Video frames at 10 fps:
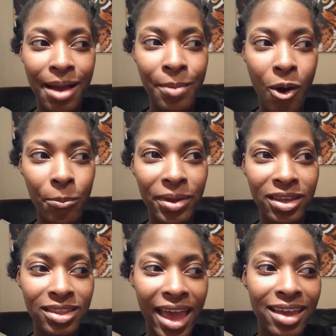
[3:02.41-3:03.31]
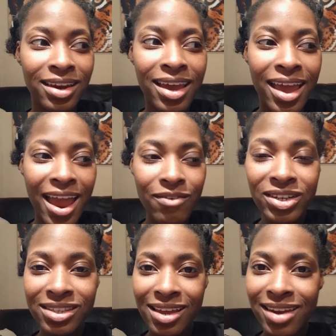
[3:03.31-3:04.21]
I'm hoping that every
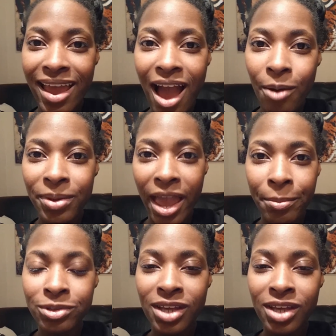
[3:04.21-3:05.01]
Sunday I'll be able